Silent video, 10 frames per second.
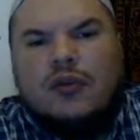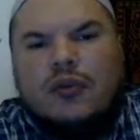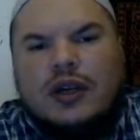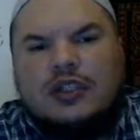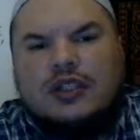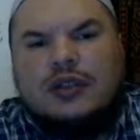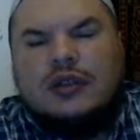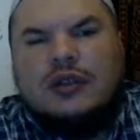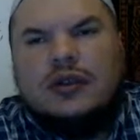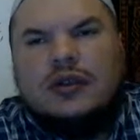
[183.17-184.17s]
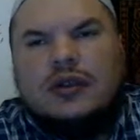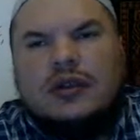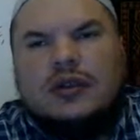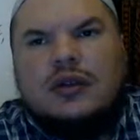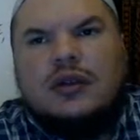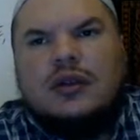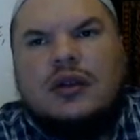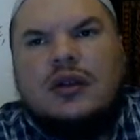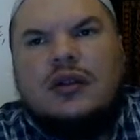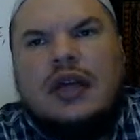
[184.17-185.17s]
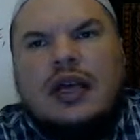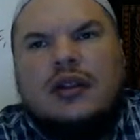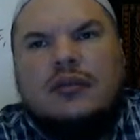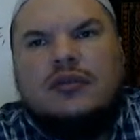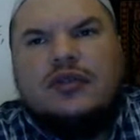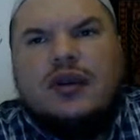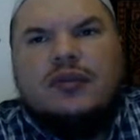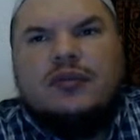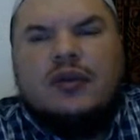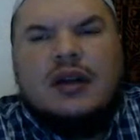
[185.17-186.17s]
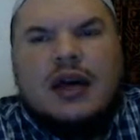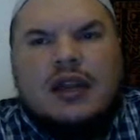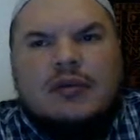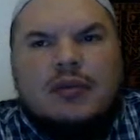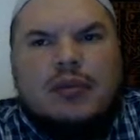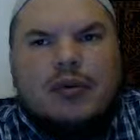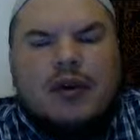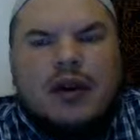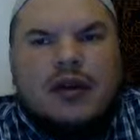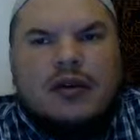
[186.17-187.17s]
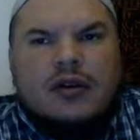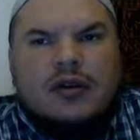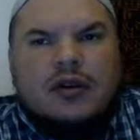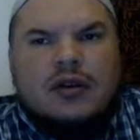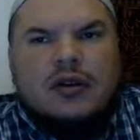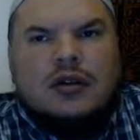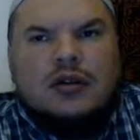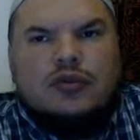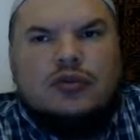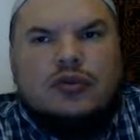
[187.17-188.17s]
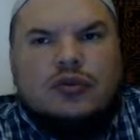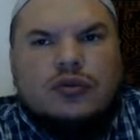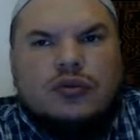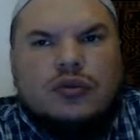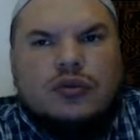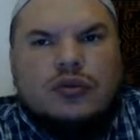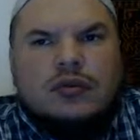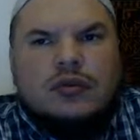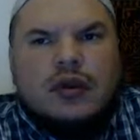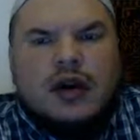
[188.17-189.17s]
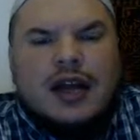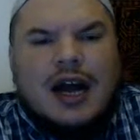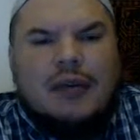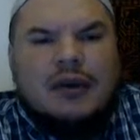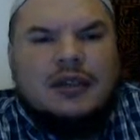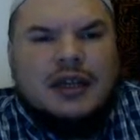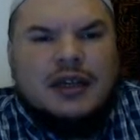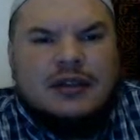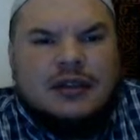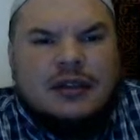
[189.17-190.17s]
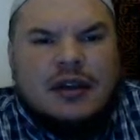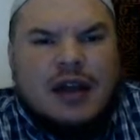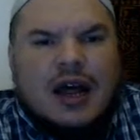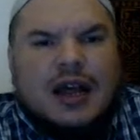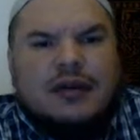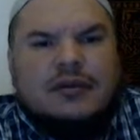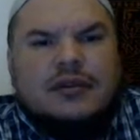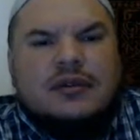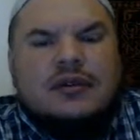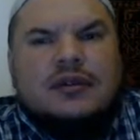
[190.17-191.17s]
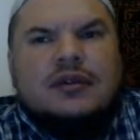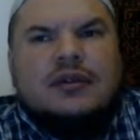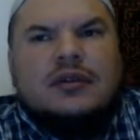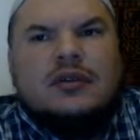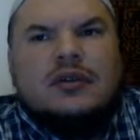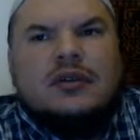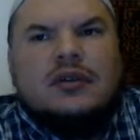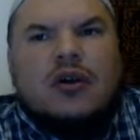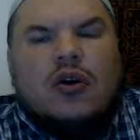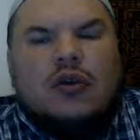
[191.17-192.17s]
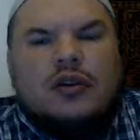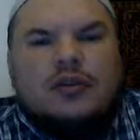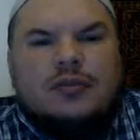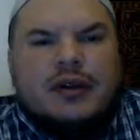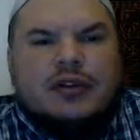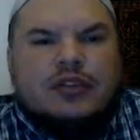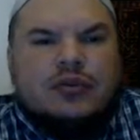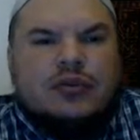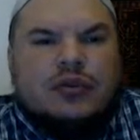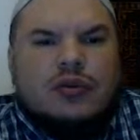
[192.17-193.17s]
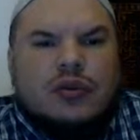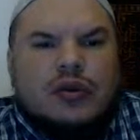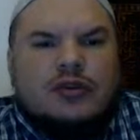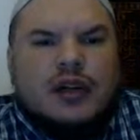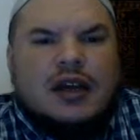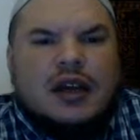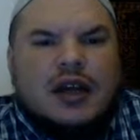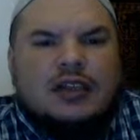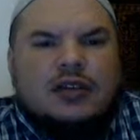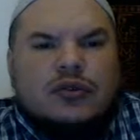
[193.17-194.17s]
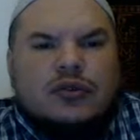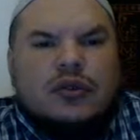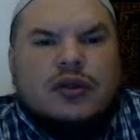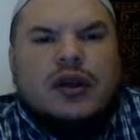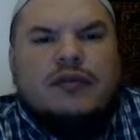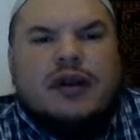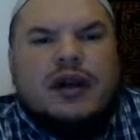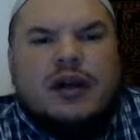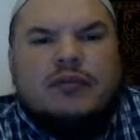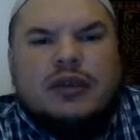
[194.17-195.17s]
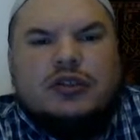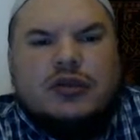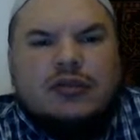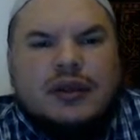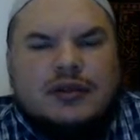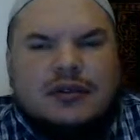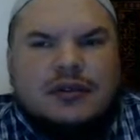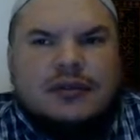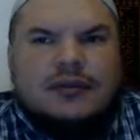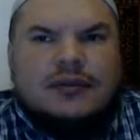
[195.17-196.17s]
which they themselves were not even prepared to accommodate into their lives on a spiritual or psychological or even a habitual basis.